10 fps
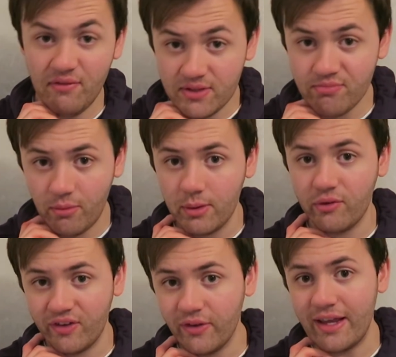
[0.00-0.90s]
Everton probably
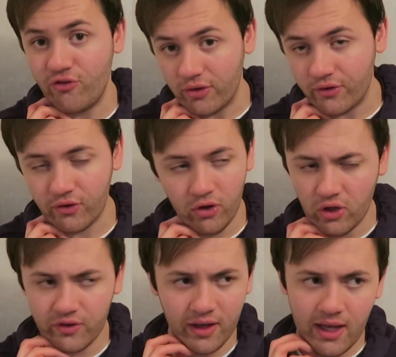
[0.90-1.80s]
will feel they should have
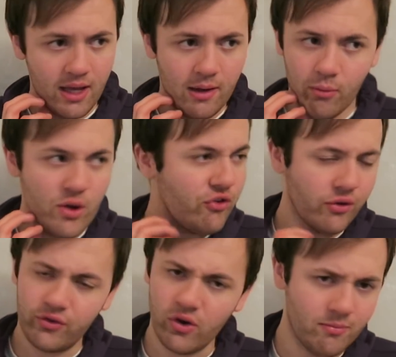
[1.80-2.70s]
scored. We
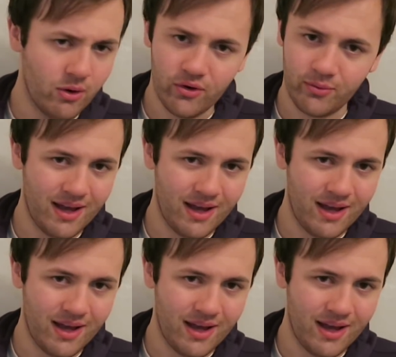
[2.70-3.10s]
should have scored more as